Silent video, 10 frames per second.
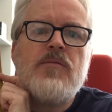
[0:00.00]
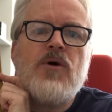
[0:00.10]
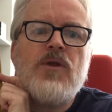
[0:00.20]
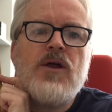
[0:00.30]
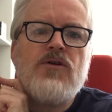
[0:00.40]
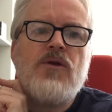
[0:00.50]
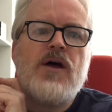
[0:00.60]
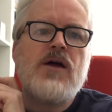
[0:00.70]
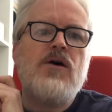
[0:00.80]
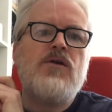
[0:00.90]

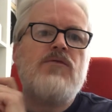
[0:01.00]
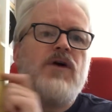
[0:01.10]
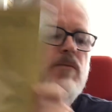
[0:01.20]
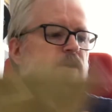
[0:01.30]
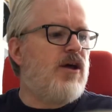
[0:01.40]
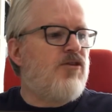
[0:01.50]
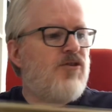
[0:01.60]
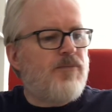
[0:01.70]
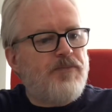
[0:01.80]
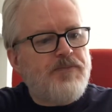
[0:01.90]
that kind of recommendation.